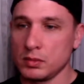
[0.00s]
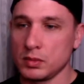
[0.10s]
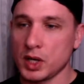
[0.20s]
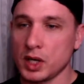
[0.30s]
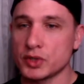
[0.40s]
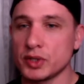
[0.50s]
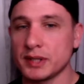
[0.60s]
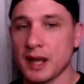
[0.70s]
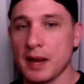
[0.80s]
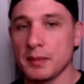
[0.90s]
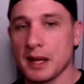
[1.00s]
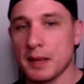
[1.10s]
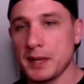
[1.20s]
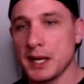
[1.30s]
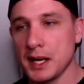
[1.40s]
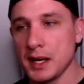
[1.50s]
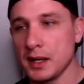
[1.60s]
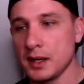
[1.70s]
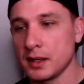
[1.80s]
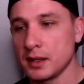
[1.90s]
Country Time
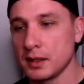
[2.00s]
lemonade.